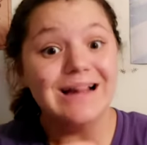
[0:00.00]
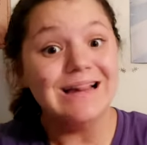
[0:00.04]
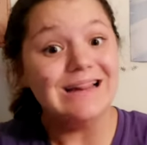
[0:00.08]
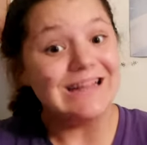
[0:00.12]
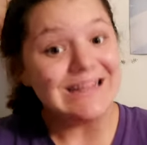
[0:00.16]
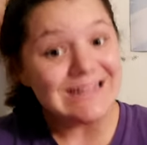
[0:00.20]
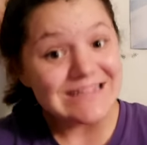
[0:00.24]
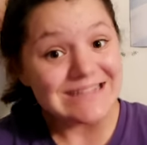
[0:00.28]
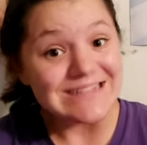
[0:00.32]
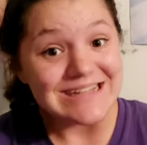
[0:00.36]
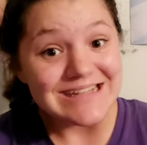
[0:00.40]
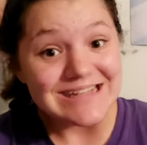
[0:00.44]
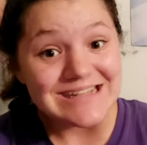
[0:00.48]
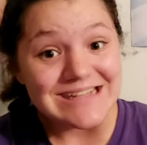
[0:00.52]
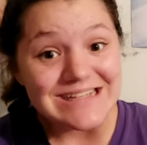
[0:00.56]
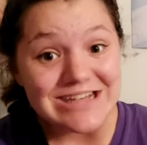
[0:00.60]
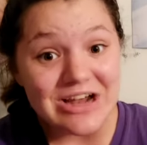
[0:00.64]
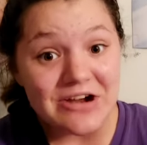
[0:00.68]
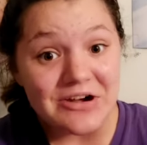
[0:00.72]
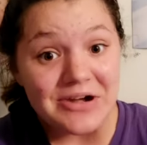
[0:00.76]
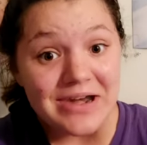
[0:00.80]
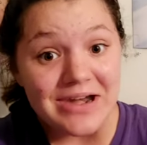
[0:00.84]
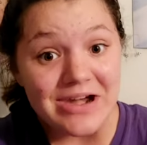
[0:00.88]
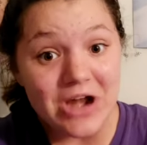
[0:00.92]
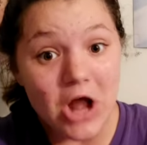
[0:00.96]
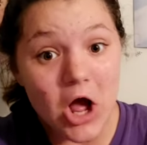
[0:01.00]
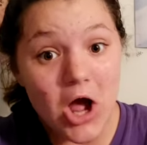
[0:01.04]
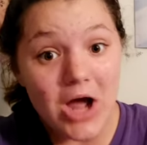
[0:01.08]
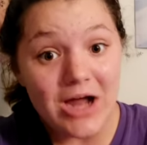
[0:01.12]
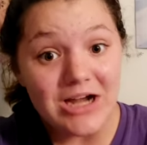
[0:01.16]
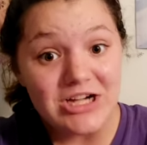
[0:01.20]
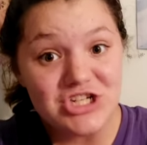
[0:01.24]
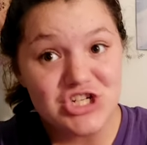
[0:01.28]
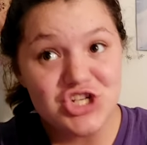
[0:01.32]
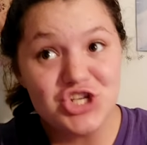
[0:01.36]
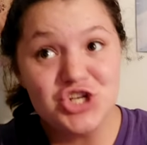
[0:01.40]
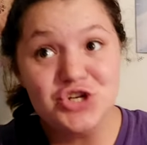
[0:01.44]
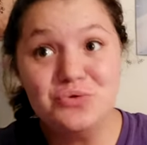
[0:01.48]
Let's get started
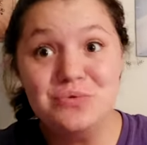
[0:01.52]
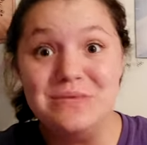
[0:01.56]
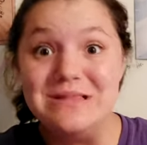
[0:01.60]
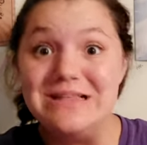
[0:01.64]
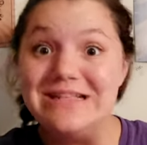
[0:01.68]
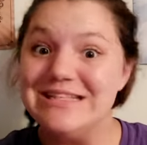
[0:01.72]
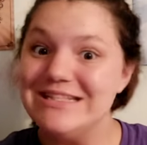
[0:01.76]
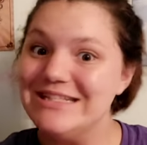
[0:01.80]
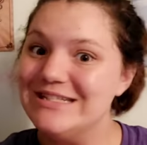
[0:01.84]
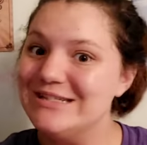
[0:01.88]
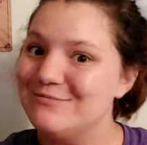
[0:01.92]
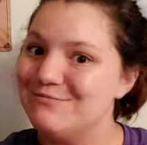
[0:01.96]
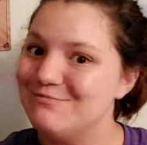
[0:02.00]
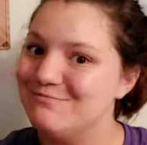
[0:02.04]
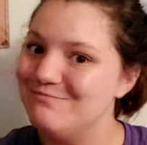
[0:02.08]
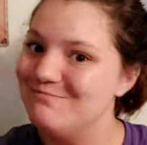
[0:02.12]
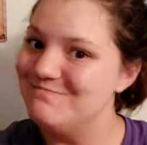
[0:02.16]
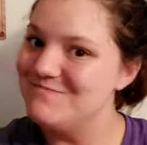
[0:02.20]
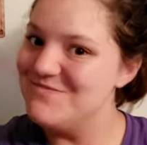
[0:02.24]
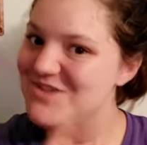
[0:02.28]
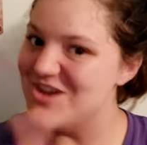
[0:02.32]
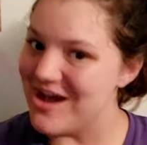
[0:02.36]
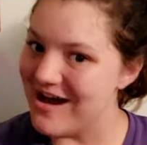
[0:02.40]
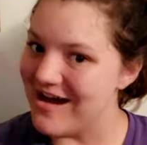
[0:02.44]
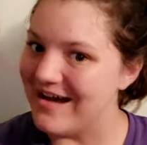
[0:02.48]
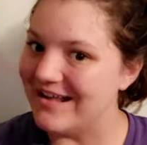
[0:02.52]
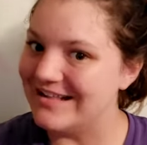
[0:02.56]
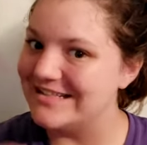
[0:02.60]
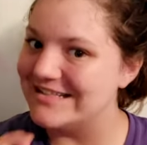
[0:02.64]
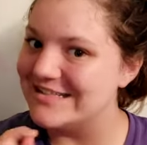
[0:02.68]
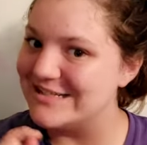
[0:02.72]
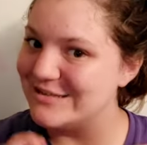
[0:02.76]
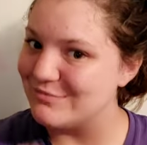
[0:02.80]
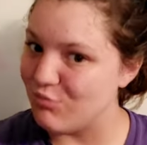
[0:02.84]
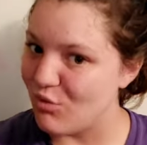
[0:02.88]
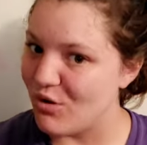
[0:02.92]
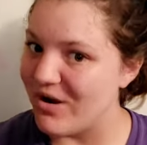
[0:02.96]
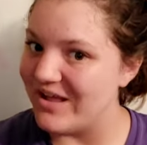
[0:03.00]
onto this
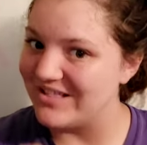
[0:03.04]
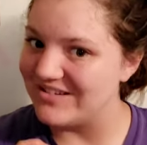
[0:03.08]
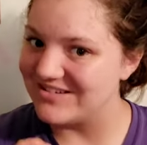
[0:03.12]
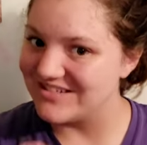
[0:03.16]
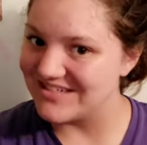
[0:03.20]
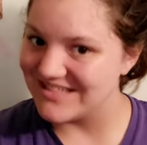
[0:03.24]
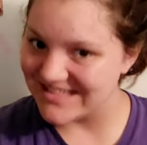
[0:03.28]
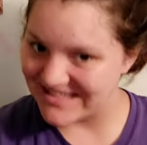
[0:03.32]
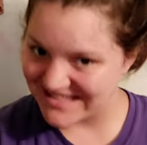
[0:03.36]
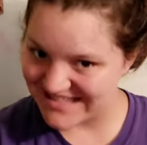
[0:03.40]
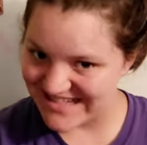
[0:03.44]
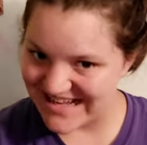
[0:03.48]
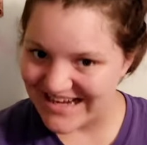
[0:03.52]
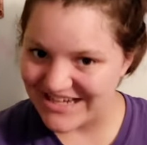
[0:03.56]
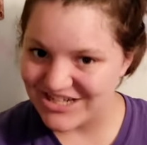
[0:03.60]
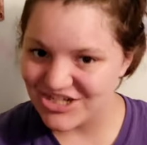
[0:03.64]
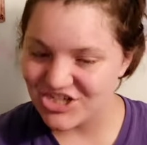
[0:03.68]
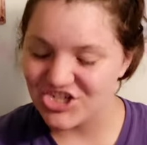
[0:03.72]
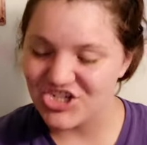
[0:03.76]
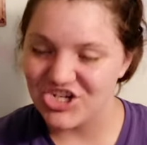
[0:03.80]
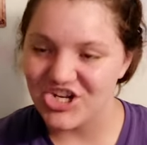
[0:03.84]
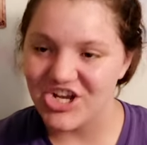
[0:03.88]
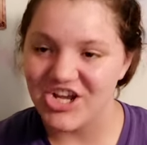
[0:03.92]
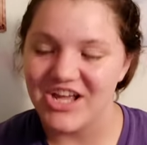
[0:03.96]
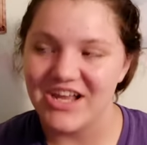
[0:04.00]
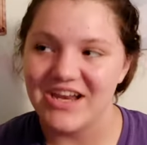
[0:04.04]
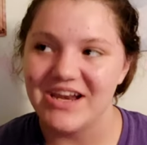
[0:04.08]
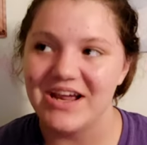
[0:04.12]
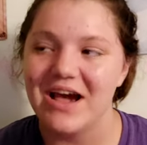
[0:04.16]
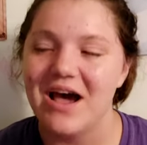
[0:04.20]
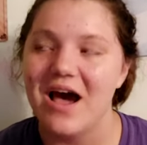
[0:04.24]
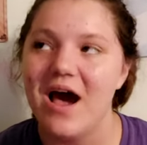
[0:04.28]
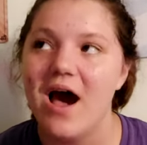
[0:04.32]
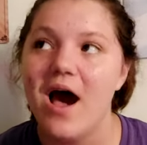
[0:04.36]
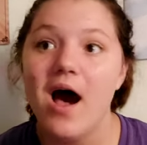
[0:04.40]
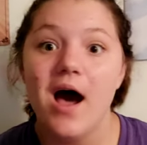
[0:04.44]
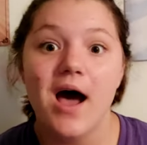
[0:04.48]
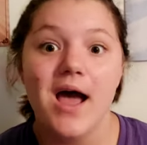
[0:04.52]
non-spoiler section.
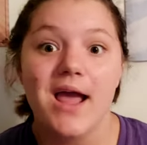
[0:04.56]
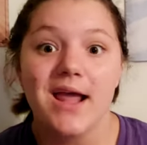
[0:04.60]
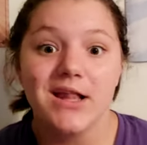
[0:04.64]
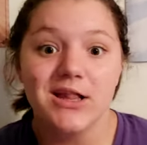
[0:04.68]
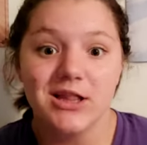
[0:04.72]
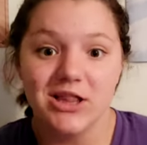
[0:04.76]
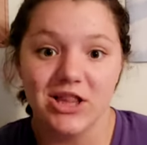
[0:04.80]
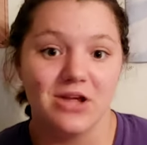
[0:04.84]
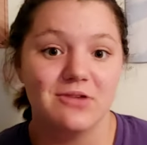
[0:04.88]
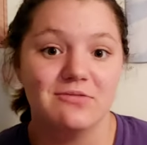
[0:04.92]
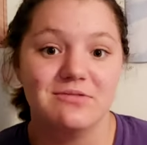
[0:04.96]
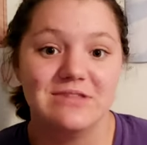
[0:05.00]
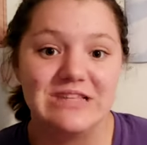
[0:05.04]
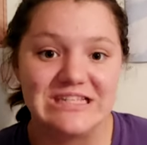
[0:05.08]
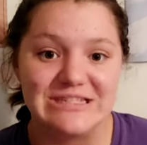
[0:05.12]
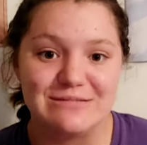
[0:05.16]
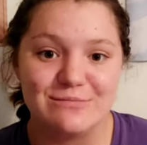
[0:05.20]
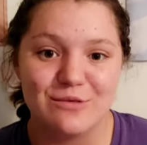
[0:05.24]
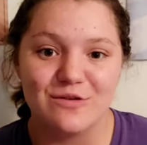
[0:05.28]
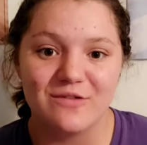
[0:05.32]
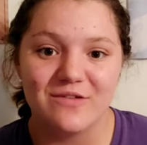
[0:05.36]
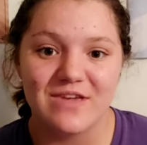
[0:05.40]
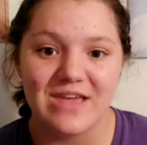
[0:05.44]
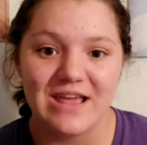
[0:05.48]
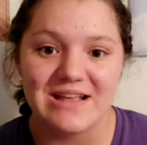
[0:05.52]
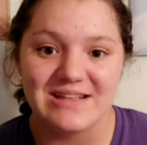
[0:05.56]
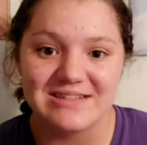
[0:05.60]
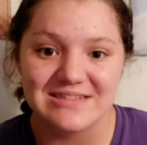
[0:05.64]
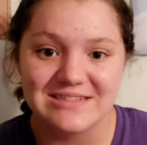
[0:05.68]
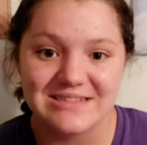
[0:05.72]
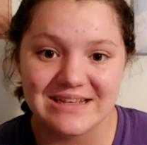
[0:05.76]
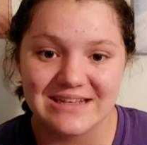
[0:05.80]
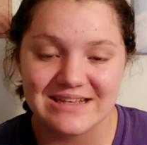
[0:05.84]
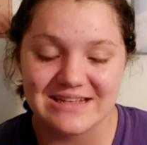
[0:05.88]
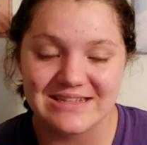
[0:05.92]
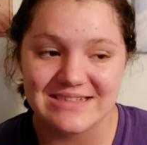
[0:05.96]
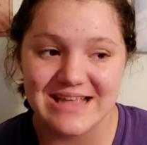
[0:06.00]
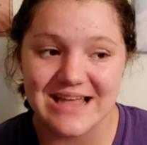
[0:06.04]
I love this movie, as
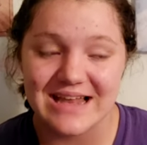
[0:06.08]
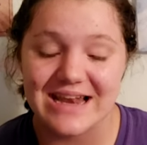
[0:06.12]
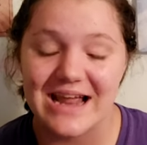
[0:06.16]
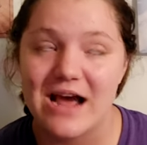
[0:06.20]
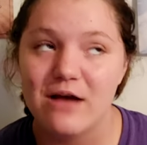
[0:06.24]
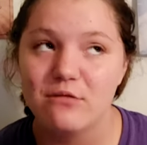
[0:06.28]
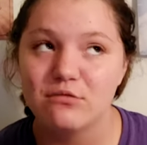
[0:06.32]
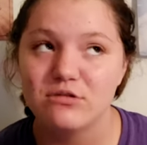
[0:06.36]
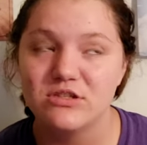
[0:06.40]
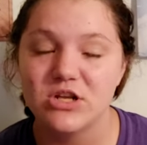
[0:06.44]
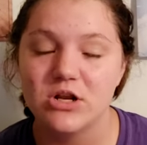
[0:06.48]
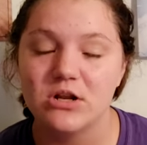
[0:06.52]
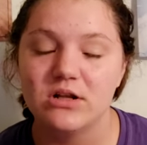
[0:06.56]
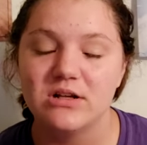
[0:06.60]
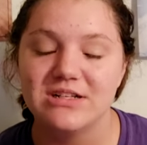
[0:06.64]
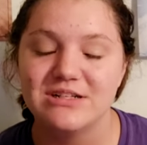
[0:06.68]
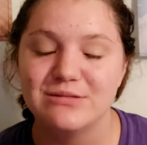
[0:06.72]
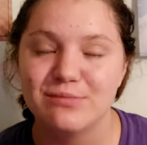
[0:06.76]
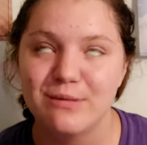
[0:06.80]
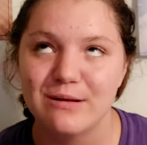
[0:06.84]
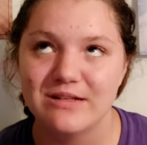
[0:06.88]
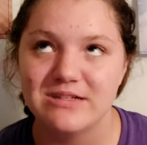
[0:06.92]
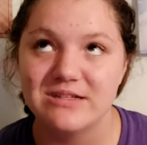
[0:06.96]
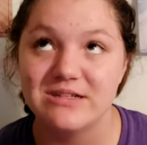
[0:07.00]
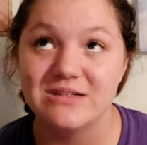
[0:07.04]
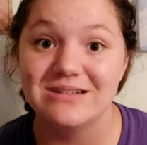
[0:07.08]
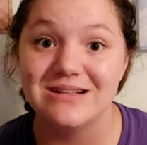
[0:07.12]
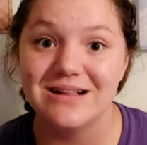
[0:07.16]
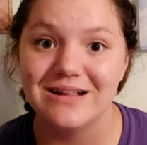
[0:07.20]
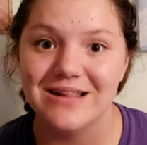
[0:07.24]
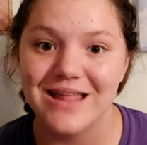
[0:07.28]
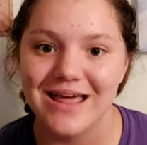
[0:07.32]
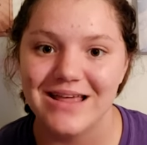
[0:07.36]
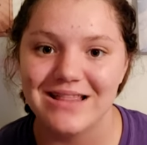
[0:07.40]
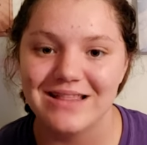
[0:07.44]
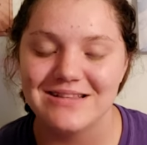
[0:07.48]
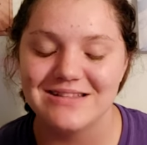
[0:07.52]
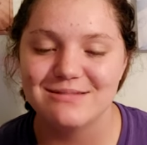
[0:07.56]
I said. I was not expecting to
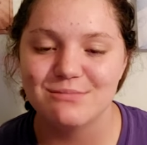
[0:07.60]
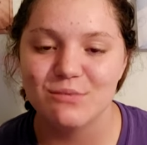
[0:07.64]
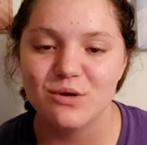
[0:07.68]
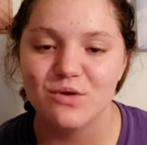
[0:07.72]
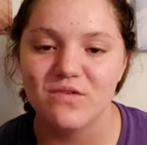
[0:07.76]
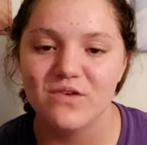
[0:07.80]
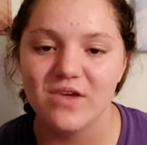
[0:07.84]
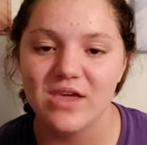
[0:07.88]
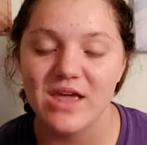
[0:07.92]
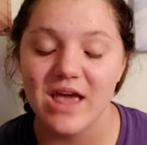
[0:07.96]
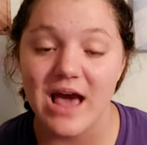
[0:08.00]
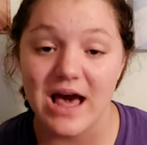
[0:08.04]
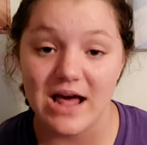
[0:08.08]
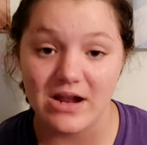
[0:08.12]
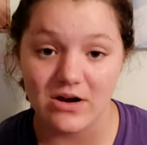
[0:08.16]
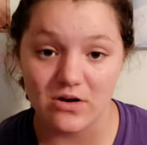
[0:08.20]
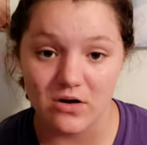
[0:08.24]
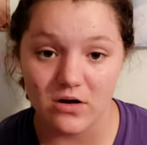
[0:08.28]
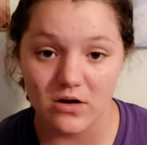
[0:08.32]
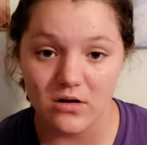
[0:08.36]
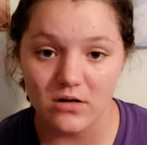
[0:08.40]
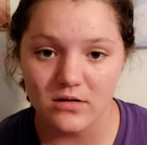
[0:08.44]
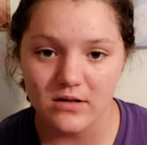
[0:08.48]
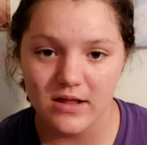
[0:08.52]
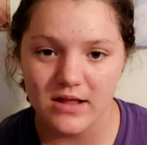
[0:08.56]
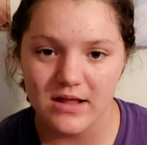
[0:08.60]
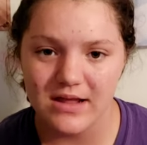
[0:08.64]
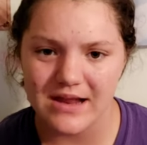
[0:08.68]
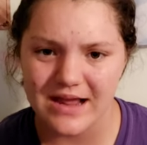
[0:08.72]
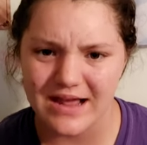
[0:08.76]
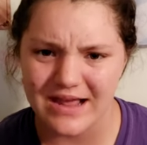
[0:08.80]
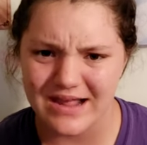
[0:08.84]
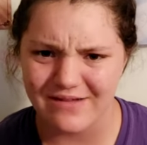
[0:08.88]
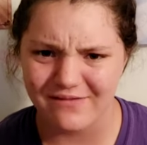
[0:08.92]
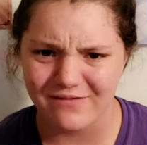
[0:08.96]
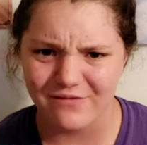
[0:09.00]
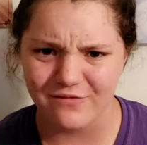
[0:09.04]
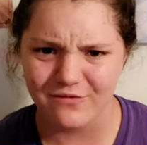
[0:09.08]
like this movie at all, and
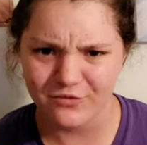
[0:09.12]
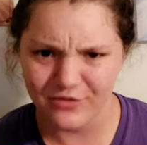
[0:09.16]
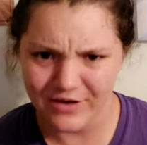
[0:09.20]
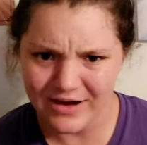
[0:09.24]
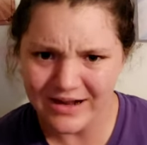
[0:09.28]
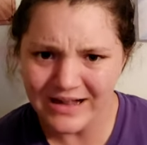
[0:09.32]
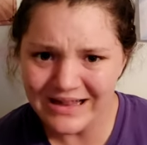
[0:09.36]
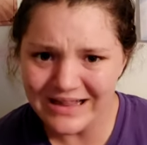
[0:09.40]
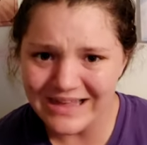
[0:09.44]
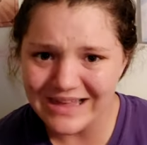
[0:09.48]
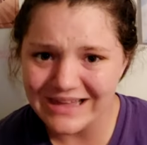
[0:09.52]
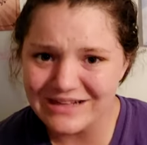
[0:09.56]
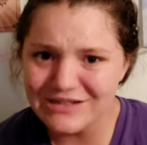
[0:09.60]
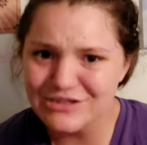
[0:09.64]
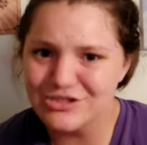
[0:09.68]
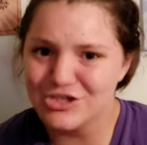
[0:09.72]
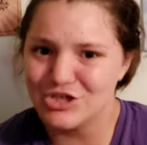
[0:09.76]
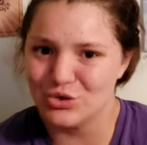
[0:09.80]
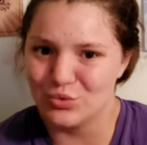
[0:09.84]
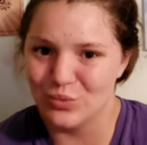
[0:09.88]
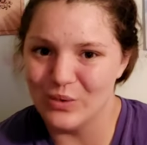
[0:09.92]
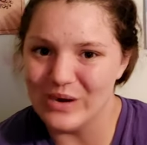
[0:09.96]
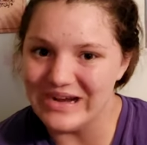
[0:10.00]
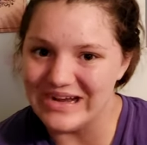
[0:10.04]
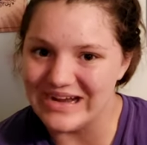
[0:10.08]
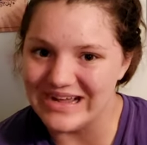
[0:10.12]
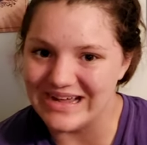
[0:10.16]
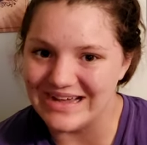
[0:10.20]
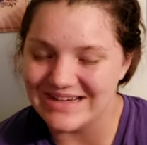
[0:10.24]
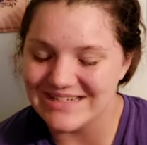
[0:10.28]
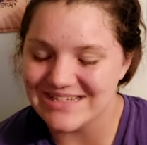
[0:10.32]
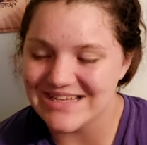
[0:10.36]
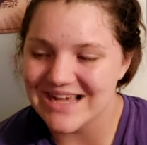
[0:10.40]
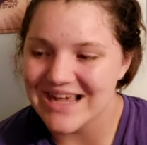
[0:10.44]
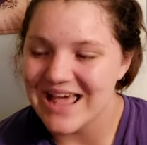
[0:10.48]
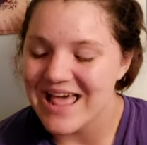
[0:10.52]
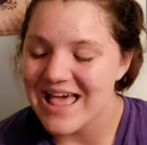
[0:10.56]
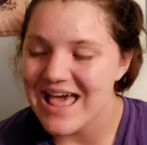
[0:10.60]
I really enjoyed it.